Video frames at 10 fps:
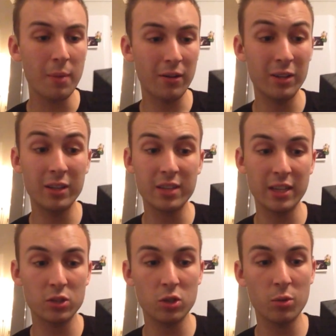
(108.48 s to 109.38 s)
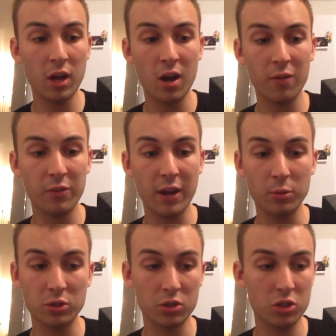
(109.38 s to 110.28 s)
Apparently it takes 2.5
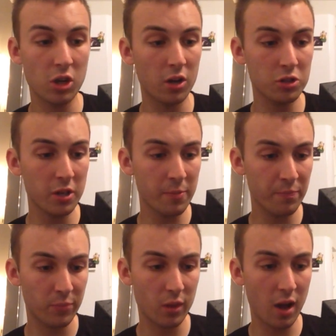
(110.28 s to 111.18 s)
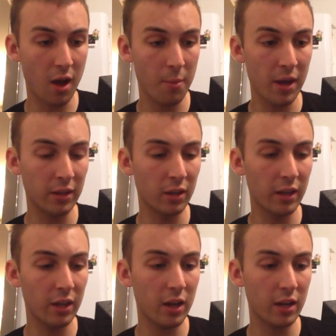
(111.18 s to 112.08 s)
hours to charge it. And
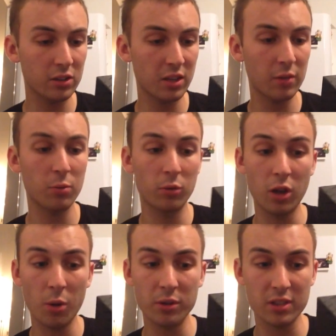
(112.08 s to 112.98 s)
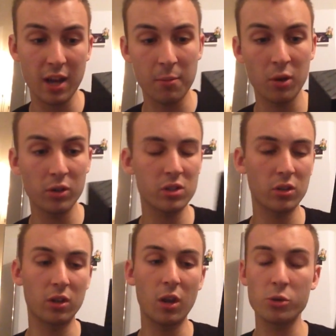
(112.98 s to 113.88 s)
the acceptable lowest
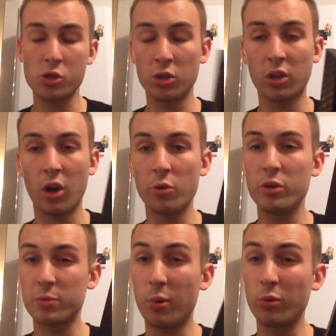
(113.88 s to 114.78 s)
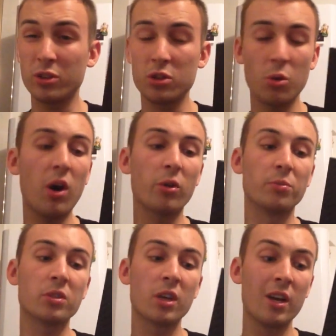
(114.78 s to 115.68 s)
atomizer, the lowest you can go, is 0.2
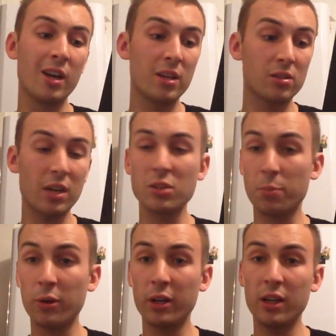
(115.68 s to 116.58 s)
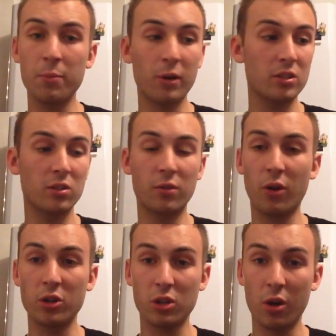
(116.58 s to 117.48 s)
ohms. So that is a pretty impressive
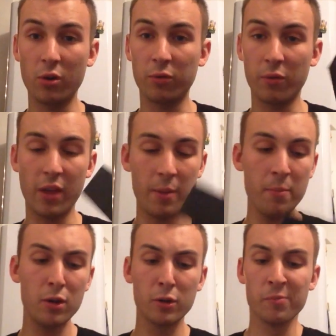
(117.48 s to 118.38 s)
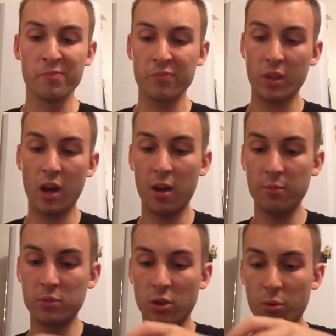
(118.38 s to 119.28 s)
device going off of them.
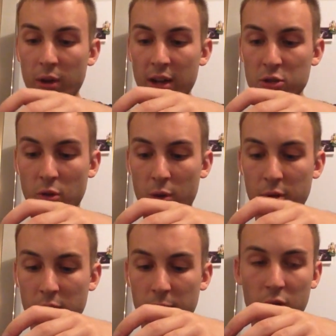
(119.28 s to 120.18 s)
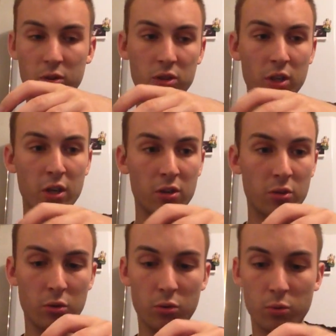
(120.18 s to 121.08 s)
So as you open the box,
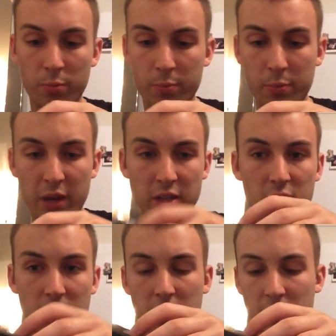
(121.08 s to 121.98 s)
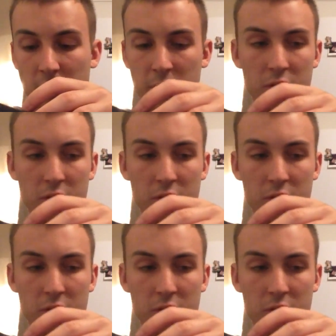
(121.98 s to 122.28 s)
you'll basically,